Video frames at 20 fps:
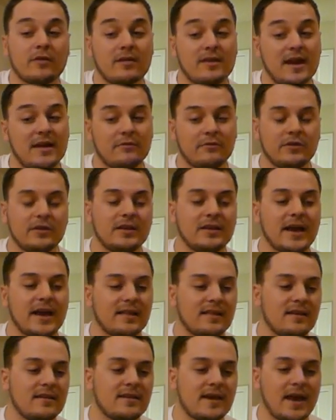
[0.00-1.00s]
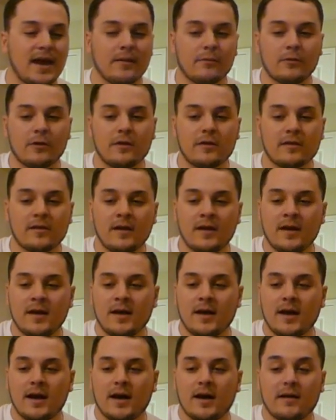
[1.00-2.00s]
because I really like these cameras,
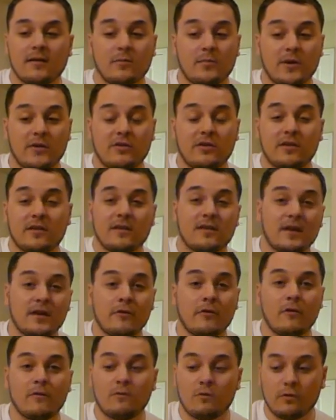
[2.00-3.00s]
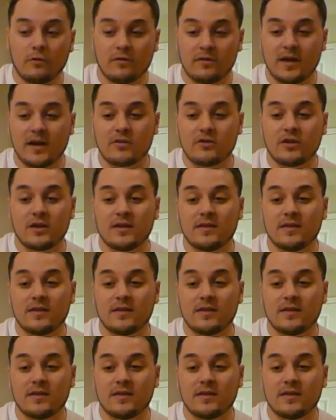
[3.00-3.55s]
especially this Hero 4 Session.